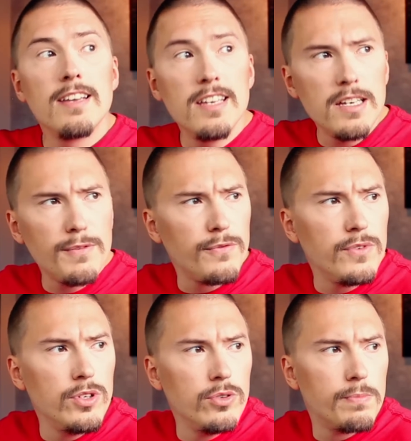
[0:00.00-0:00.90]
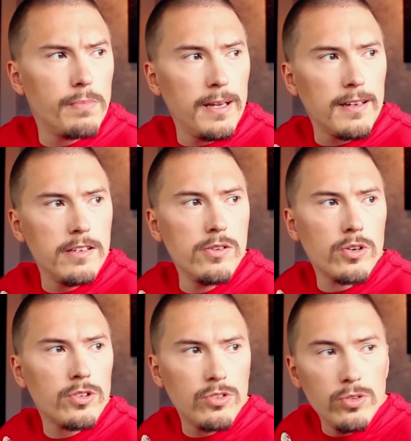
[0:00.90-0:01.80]
if you pick
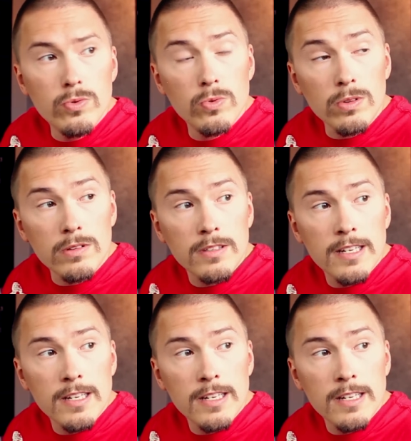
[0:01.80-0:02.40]
your tool